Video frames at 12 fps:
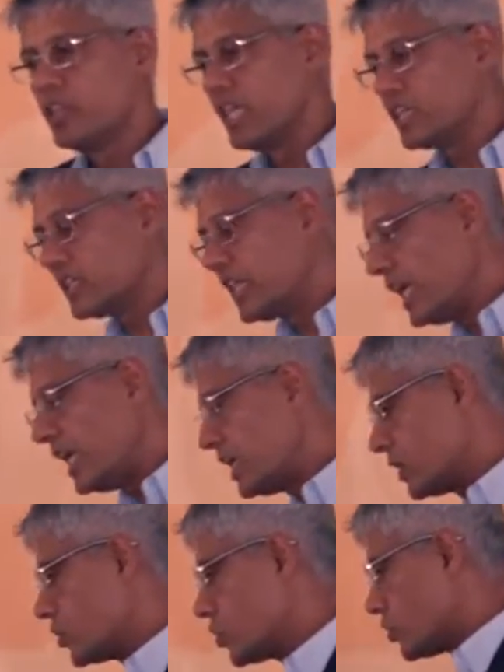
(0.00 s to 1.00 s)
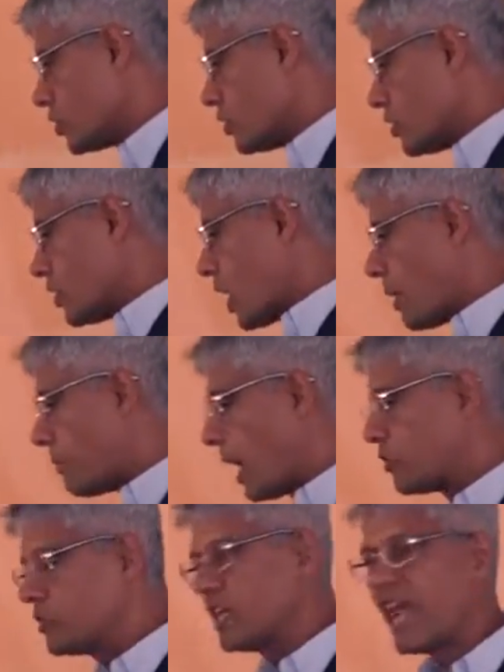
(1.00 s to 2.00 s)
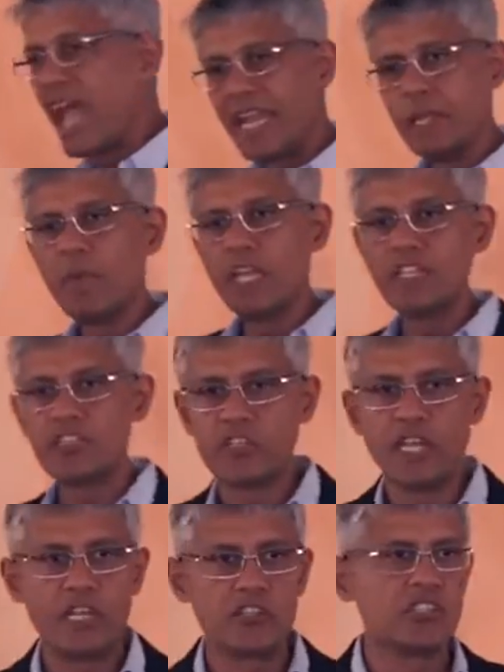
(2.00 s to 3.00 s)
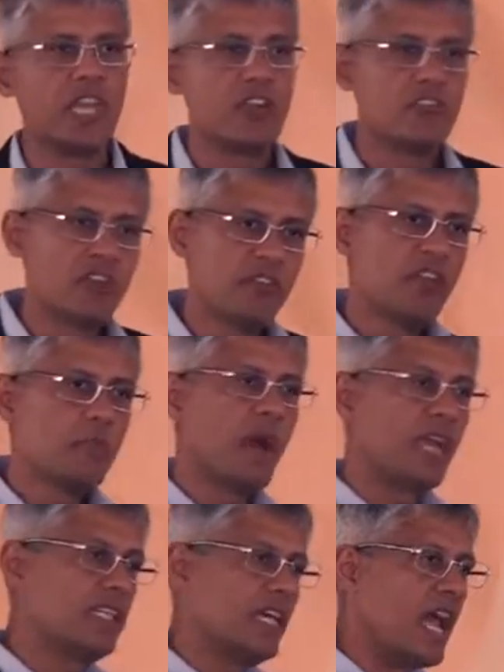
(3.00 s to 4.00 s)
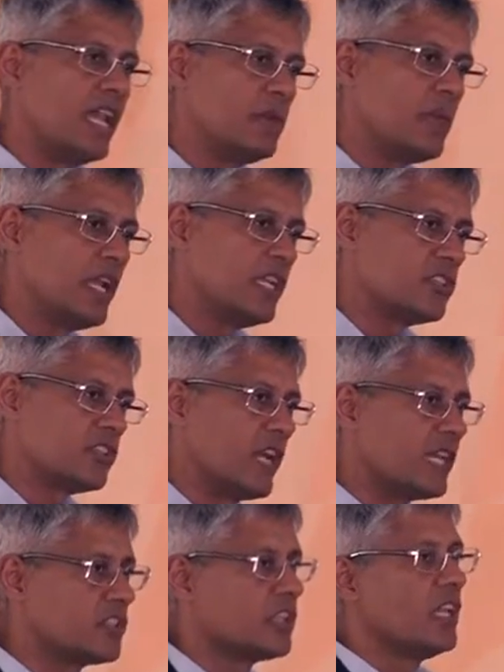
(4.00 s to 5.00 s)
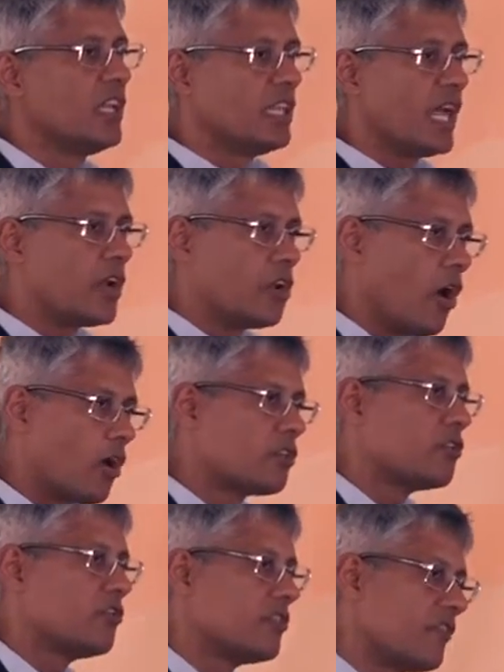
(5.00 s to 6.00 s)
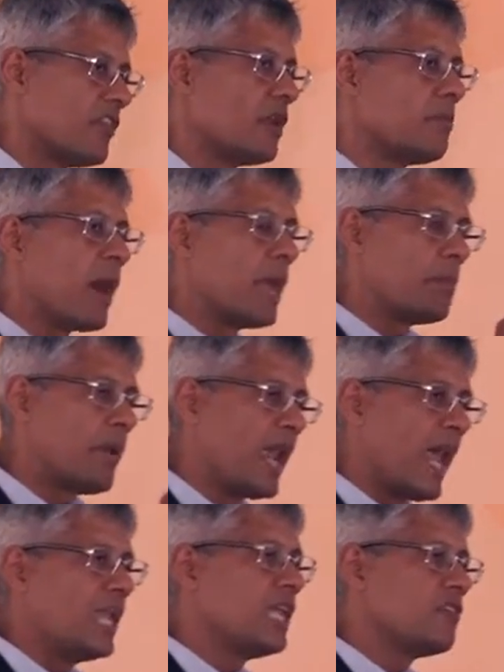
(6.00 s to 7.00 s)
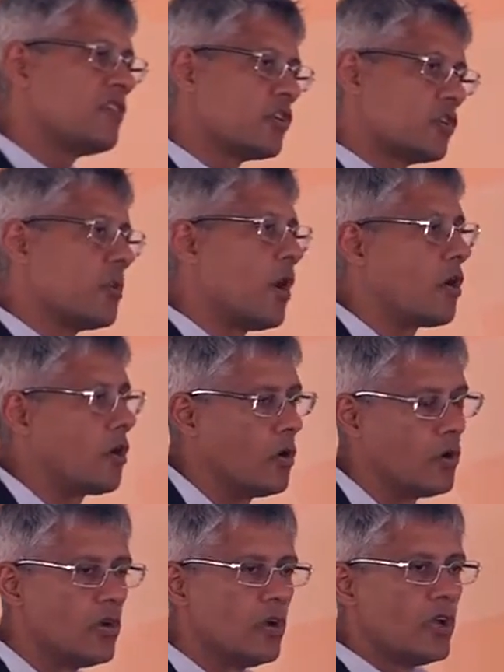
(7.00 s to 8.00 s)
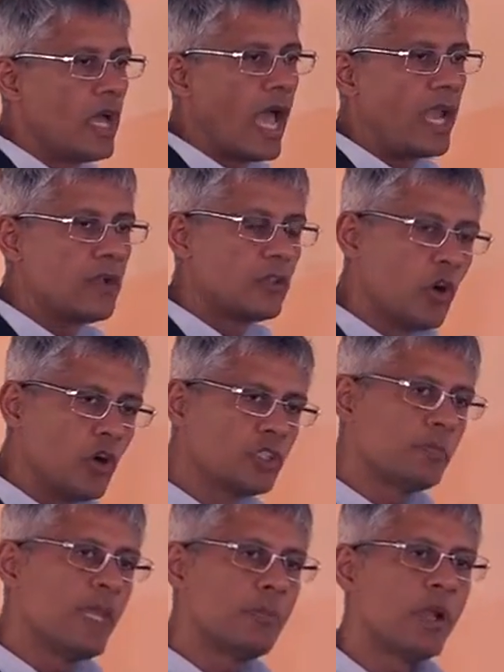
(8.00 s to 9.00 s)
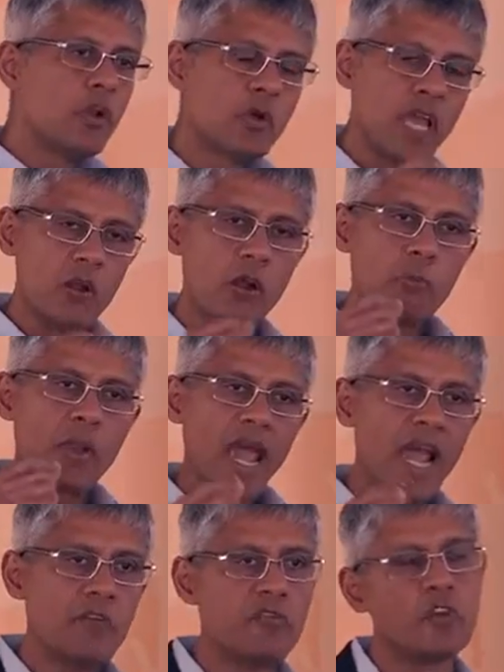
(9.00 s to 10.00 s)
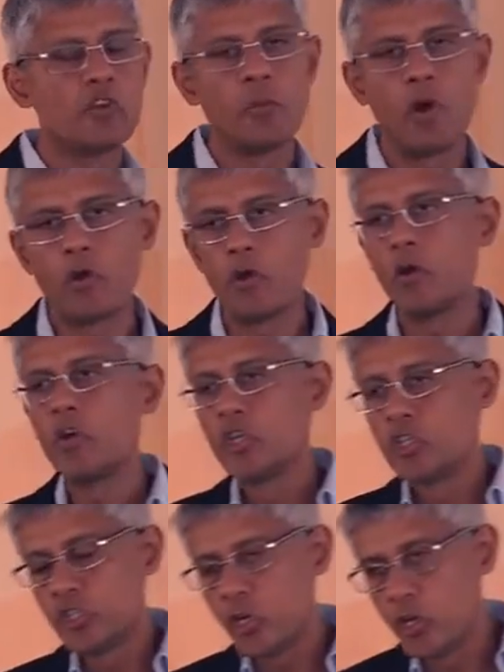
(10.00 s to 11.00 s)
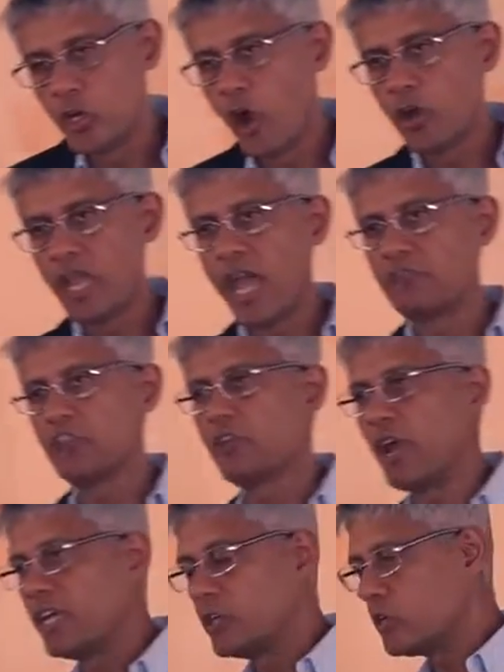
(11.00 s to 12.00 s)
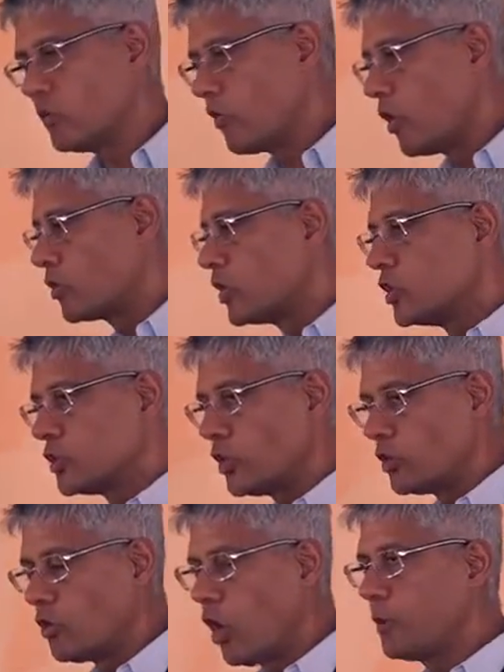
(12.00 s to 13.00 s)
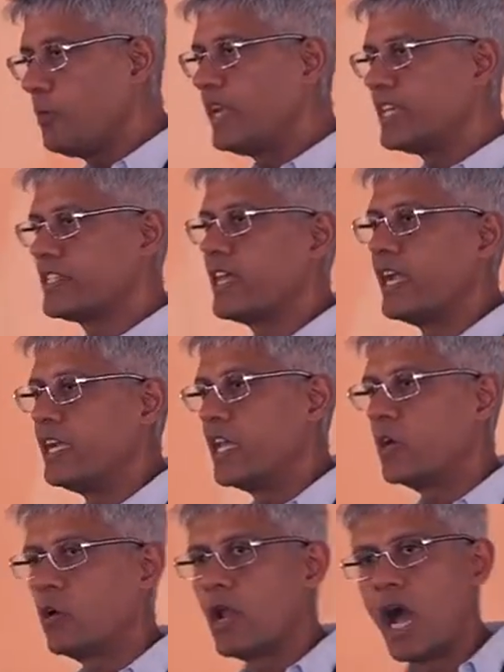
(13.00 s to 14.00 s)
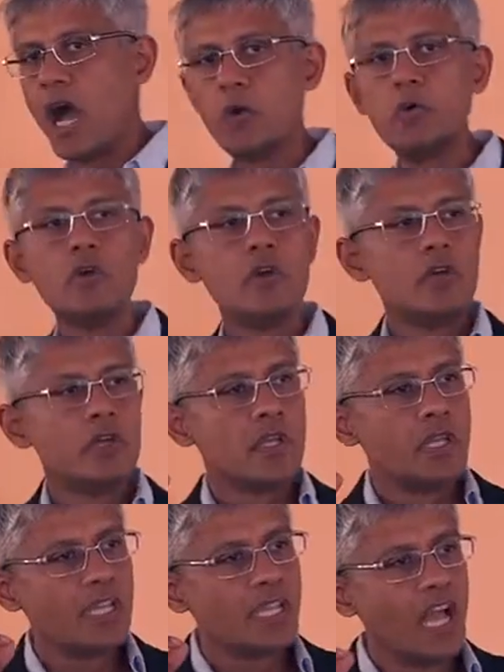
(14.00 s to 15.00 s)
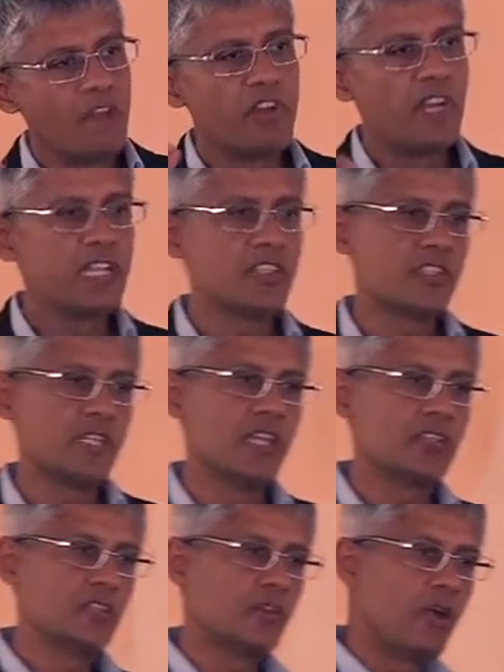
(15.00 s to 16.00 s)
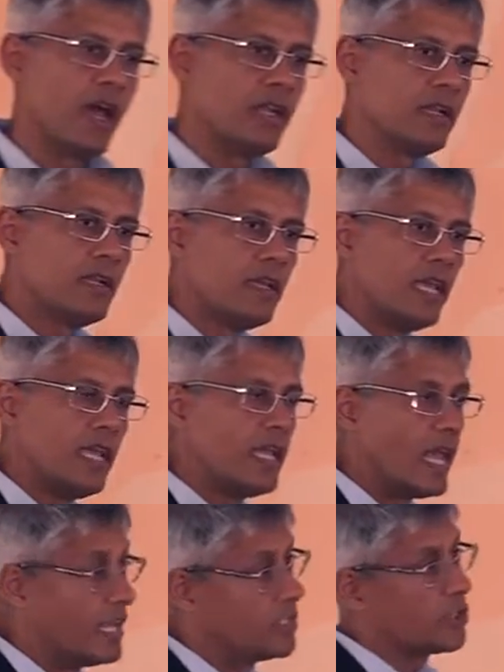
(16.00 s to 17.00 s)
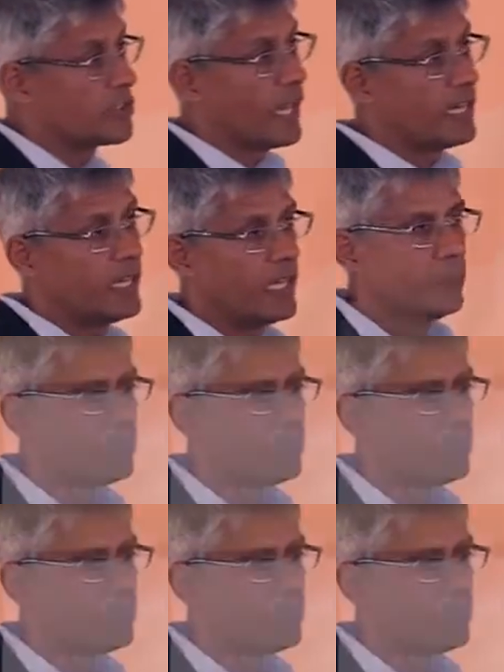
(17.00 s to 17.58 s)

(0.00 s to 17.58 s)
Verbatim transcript: They think about their animal instincts. They are driven by their animal instincts. They are not driven by planning for tomorrow. And those people who cannot plan for tomorrow should not have the right to vote, should not be deciding on how governance is run in any society.